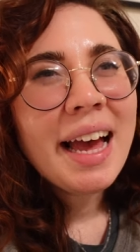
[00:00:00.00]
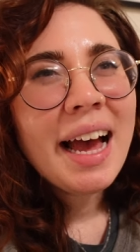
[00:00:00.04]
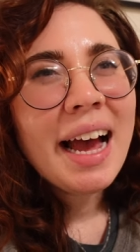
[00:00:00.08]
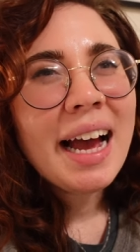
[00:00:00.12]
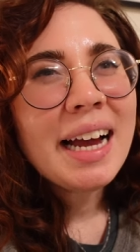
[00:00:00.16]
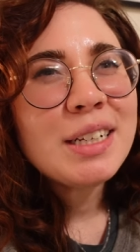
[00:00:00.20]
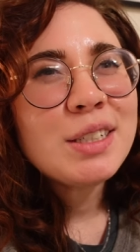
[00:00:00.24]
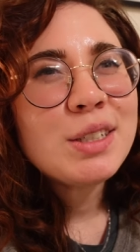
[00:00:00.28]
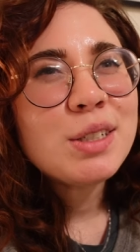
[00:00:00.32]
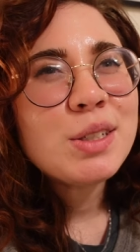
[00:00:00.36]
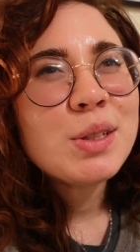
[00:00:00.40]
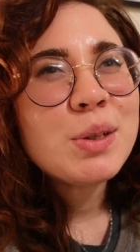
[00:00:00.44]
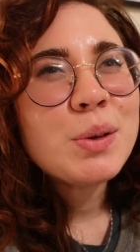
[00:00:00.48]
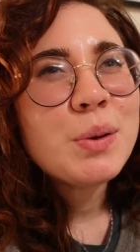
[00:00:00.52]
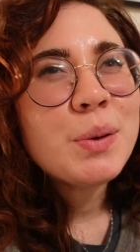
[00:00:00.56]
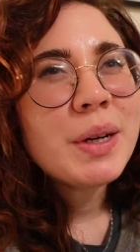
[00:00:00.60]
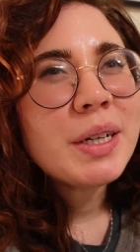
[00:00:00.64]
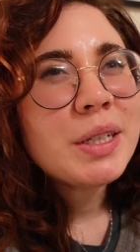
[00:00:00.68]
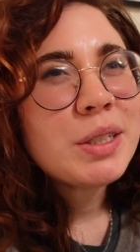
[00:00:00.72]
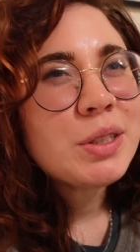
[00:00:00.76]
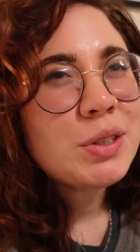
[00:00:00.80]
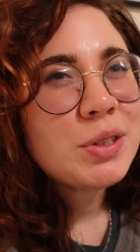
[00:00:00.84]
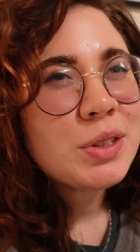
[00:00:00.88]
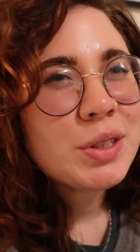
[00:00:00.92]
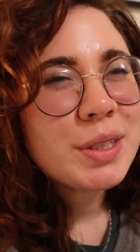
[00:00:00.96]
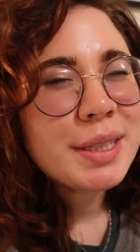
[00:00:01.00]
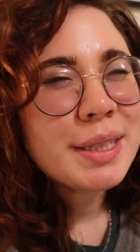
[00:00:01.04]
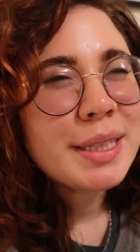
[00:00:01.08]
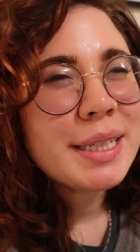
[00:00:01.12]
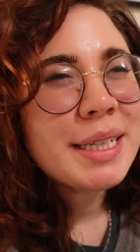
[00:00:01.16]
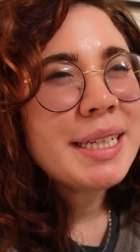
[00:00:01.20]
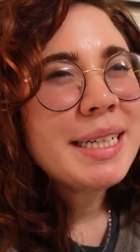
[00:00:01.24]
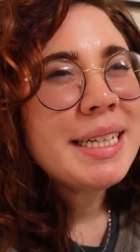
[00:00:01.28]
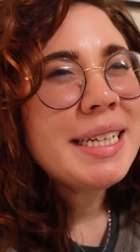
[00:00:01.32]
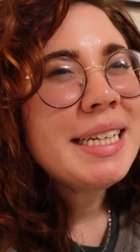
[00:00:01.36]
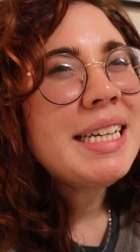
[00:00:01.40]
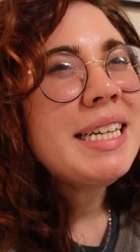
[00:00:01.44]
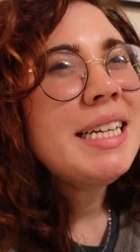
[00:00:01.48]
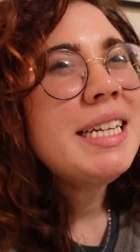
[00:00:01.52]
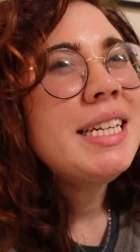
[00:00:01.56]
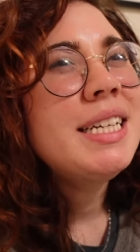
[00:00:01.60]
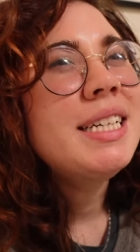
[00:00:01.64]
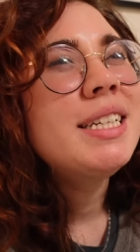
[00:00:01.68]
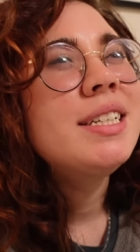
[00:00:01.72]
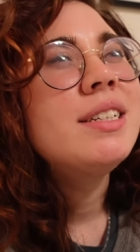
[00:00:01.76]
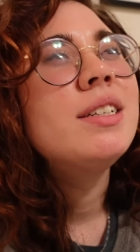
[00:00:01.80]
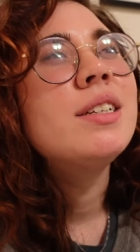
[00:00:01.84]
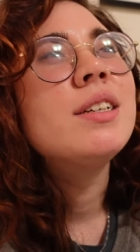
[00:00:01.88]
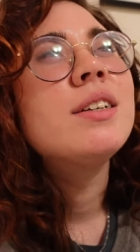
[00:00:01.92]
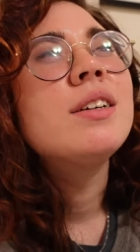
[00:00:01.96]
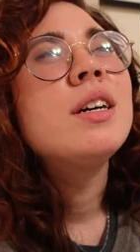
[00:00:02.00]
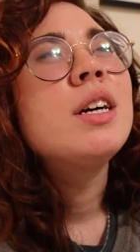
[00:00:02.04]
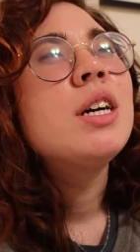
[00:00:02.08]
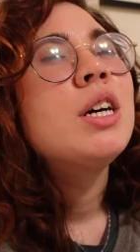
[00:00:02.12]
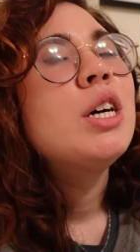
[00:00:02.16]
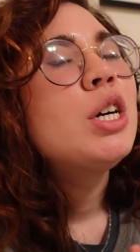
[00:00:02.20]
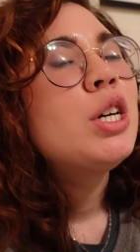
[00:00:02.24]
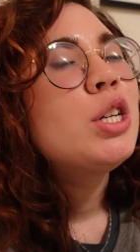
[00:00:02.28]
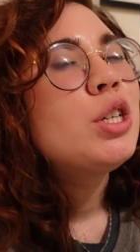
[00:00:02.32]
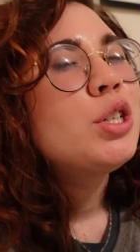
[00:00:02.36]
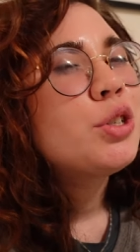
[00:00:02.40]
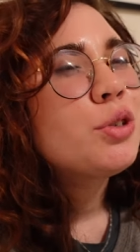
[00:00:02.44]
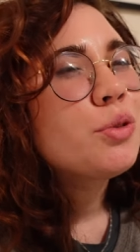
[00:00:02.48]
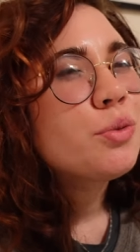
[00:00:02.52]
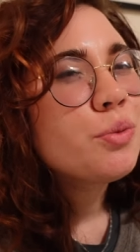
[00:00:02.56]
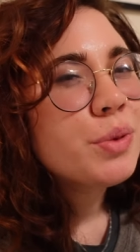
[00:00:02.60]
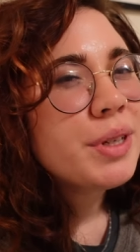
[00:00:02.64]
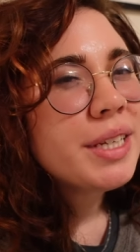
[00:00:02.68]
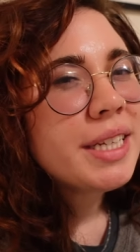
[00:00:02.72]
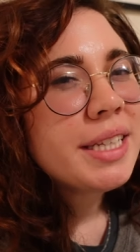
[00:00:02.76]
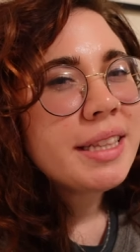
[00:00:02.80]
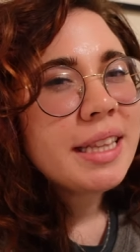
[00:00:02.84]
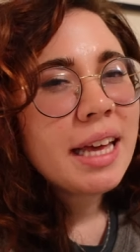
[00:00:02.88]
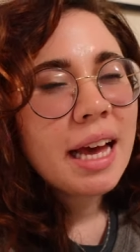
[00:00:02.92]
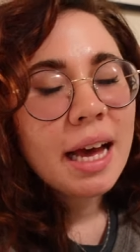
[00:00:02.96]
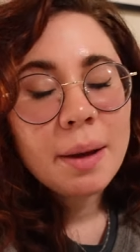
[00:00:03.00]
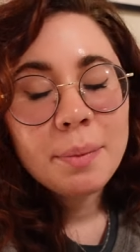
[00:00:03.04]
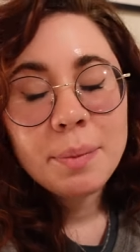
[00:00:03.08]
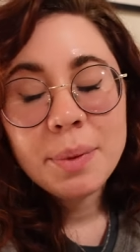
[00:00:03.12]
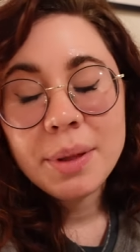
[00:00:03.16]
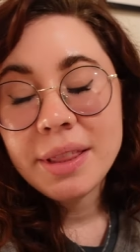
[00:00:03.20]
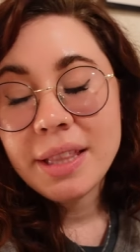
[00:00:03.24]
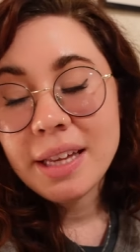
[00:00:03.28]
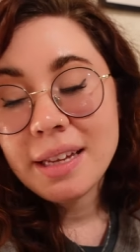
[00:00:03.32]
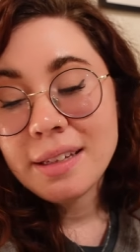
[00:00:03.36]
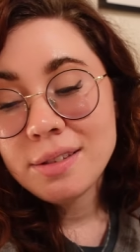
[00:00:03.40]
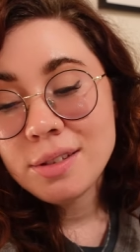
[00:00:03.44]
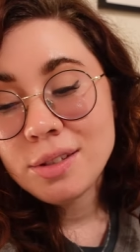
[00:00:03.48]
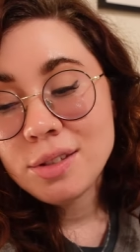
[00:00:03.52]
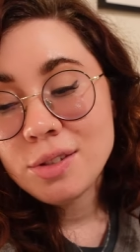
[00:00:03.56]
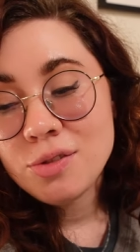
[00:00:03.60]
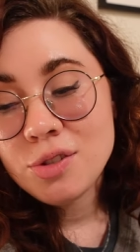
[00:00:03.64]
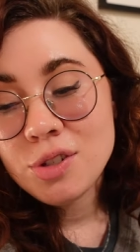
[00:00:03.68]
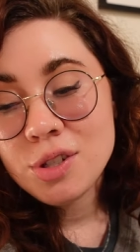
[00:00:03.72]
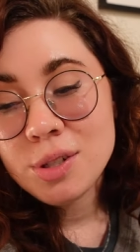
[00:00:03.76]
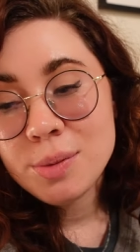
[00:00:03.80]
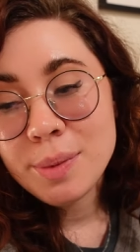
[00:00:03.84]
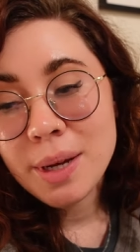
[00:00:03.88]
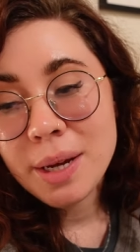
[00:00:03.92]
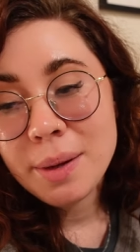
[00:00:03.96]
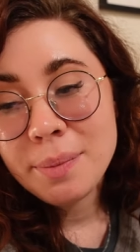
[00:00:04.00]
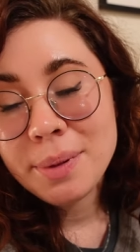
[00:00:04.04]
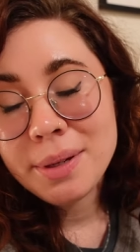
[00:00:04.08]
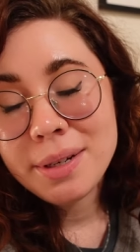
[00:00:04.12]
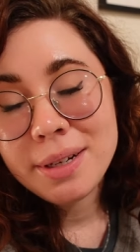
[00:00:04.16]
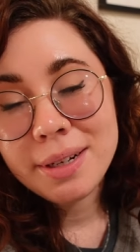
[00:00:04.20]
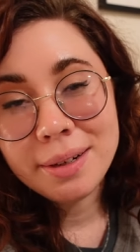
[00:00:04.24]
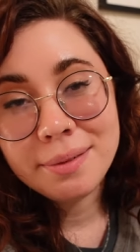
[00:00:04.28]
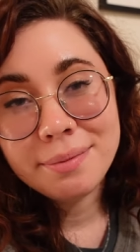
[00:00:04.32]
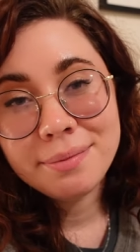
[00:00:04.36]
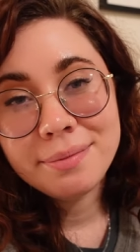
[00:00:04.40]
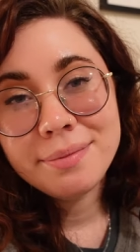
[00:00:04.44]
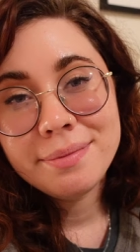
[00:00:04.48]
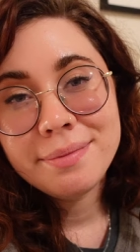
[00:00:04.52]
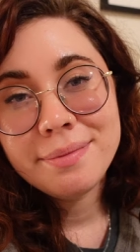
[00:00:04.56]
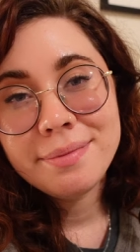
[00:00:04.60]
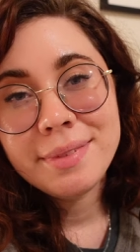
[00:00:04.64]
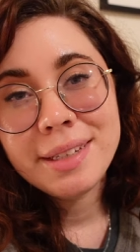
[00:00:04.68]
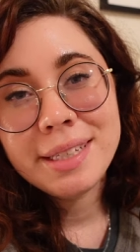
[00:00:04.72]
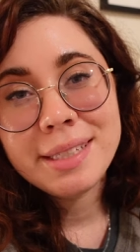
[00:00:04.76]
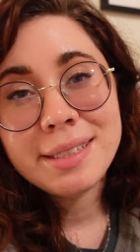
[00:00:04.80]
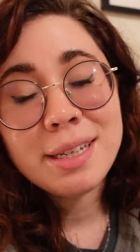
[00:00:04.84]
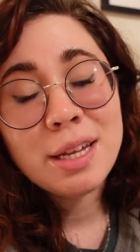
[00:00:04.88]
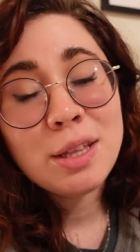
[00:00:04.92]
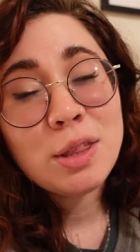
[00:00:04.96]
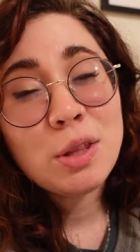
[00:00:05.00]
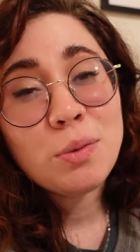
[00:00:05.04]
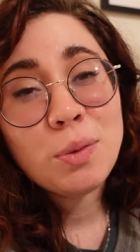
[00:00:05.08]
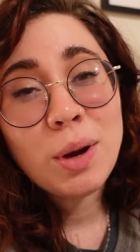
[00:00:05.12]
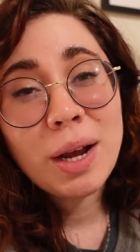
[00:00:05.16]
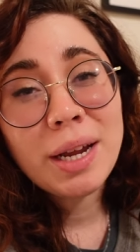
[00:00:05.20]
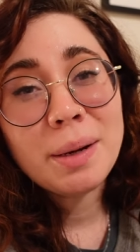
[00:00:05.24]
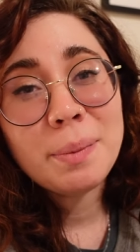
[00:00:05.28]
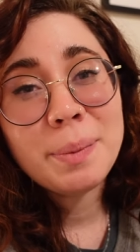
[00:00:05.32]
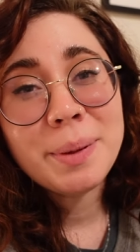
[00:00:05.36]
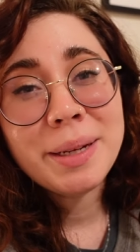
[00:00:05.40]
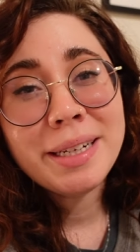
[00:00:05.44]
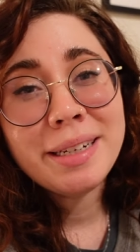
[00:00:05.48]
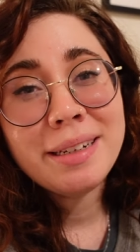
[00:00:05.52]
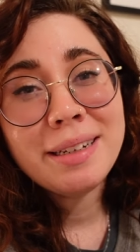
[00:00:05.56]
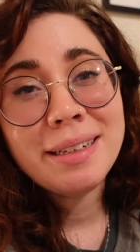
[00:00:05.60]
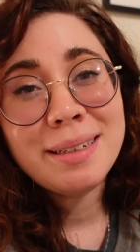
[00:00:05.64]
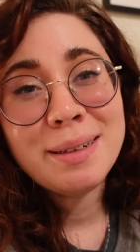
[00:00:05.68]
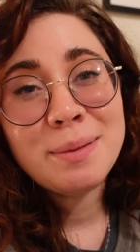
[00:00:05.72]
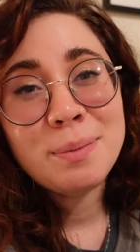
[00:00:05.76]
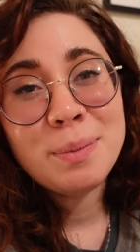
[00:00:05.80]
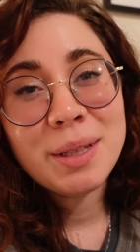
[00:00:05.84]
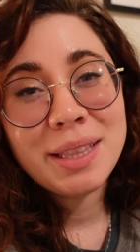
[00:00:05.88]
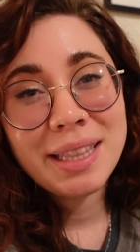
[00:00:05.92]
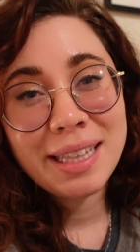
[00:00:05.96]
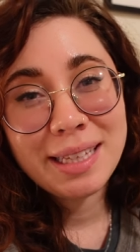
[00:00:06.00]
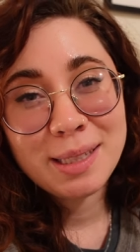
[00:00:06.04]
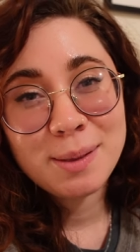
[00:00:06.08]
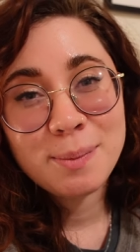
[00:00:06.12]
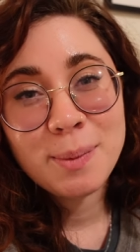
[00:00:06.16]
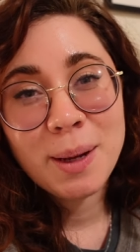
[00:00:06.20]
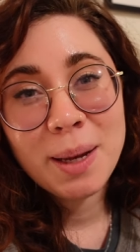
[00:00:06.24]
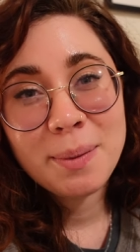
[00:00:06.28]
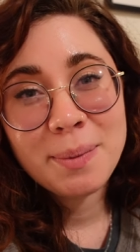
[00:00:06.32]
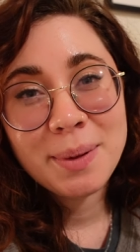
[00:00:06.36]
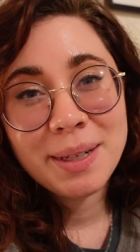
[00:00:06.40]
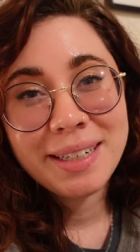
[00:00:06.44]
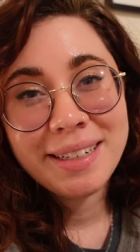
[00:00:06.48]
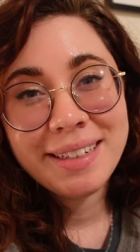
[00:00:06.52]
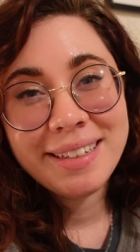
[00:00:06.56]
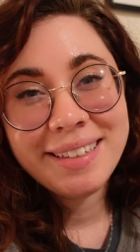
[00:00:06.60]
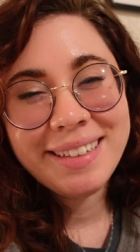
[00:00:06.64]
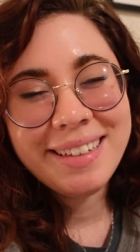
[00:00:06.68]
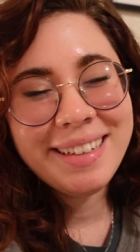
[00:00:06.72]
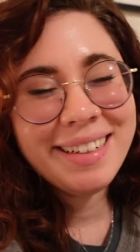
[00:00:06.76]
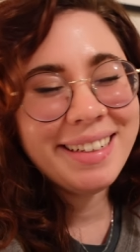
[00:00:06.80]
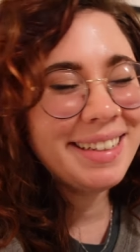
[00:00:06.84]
I just question the need to read that, but that's just my opinion. It's not the right opinion, but that's my opinion.